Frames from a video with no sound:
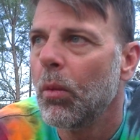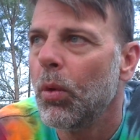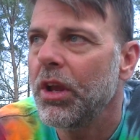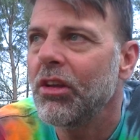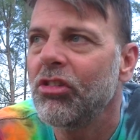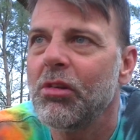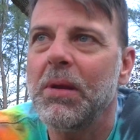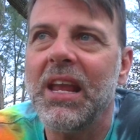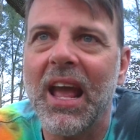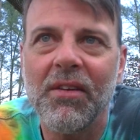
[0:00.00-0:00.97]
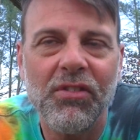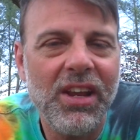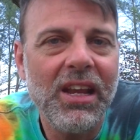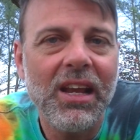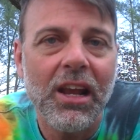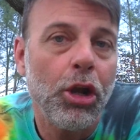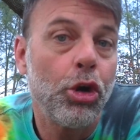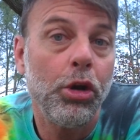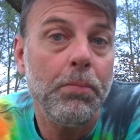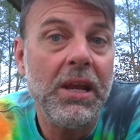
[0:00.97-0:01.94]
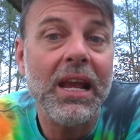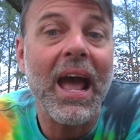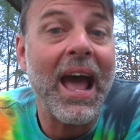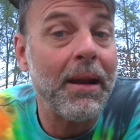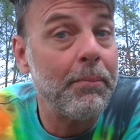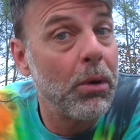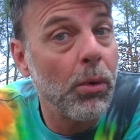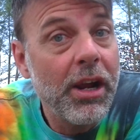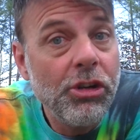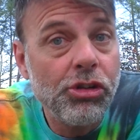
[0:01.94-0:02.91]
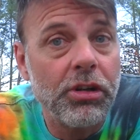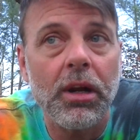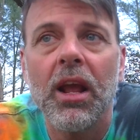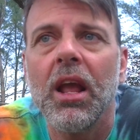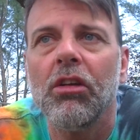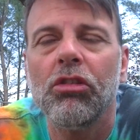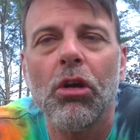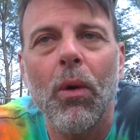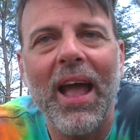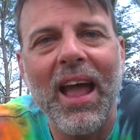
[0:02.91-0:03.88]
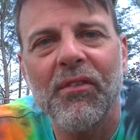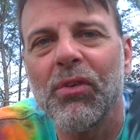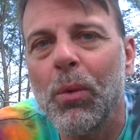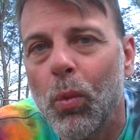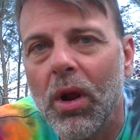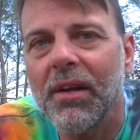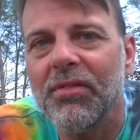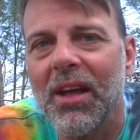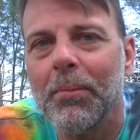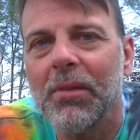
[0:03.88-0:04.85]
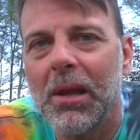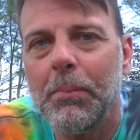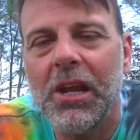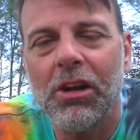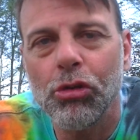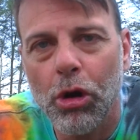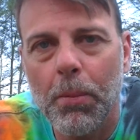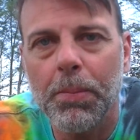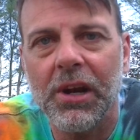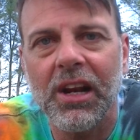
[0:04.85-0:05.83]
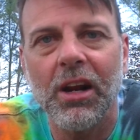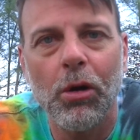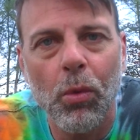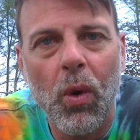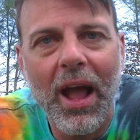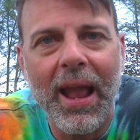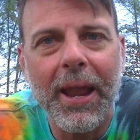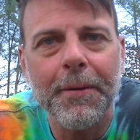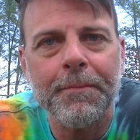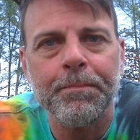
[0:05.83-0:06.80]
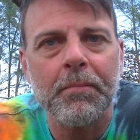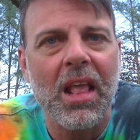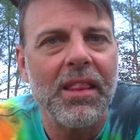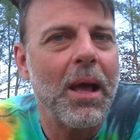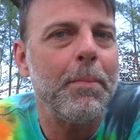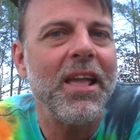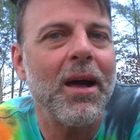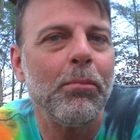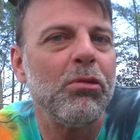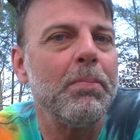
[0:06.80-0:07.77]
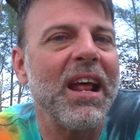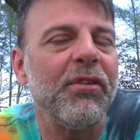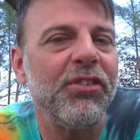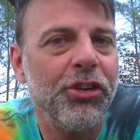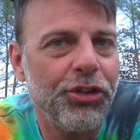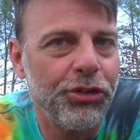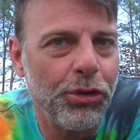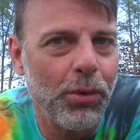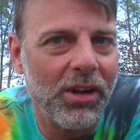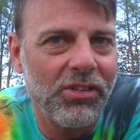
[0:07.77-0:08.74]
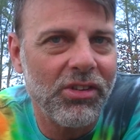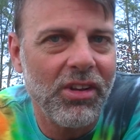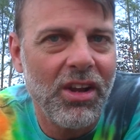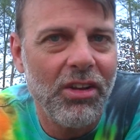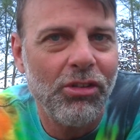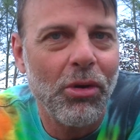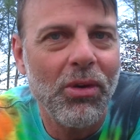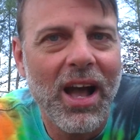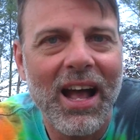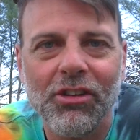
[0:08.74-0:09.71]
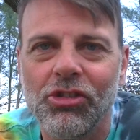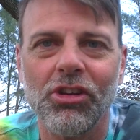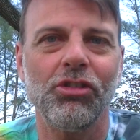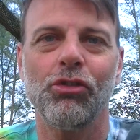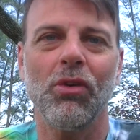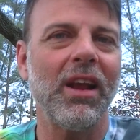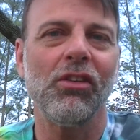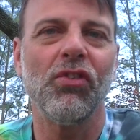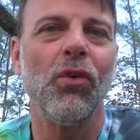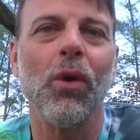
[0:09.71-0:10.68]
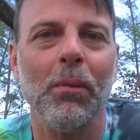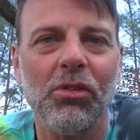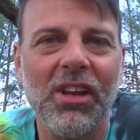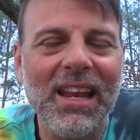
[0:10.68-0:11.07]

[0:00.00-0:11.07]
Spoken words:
What used to be envy could be admiration. So every one of them can be interpreted in a way that becomes beneficial to us. So God just transforms.